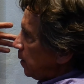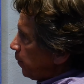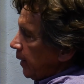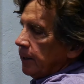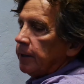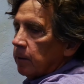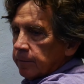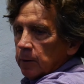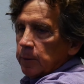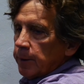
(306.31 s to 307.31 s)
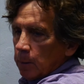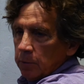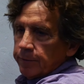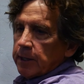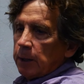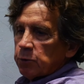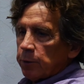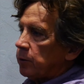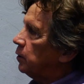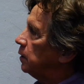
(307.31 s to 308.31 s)
then painted over a number of times
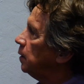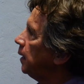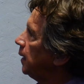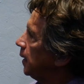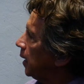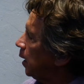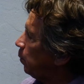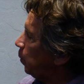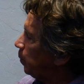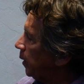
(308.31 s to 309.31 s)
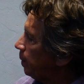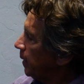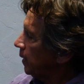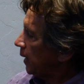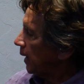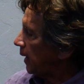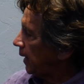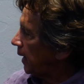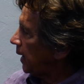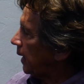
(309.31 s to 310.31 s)
with oil. But
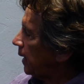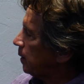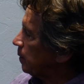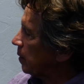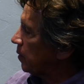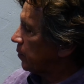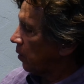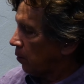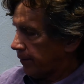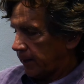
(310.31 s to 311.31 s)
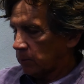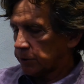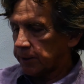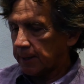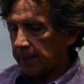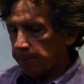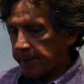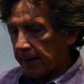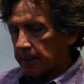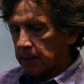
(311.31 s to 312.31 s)
the whole thing was to keep
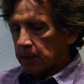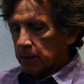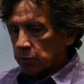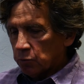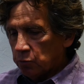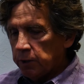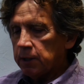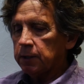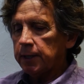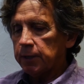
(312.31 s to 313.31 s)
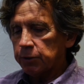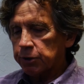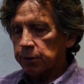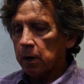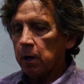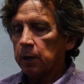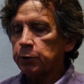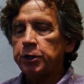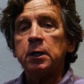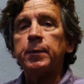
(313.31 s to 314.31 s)
that really
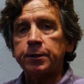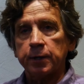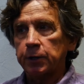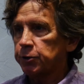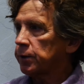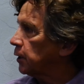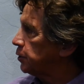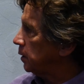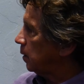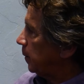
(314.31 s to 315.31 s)
strong geometric structure,